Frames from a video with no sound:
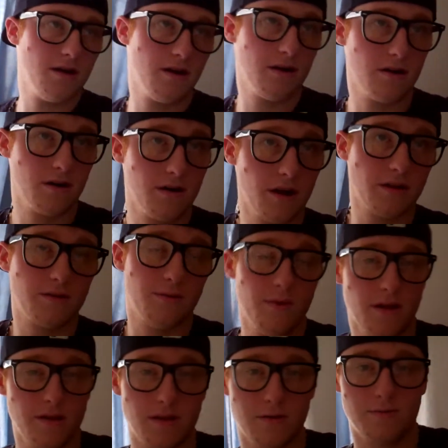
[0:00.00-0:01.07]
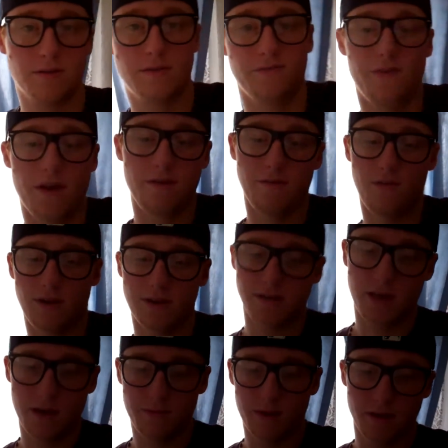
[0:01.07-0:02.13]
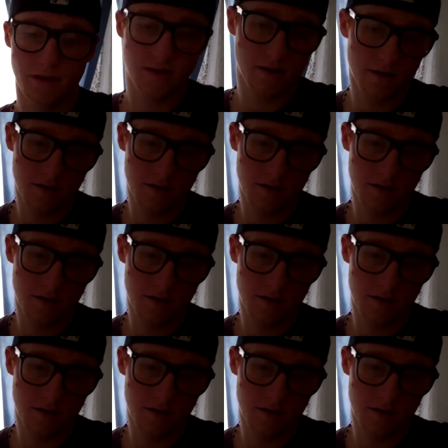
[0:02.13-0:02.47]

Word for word: or not some relatives, but some family friends came in.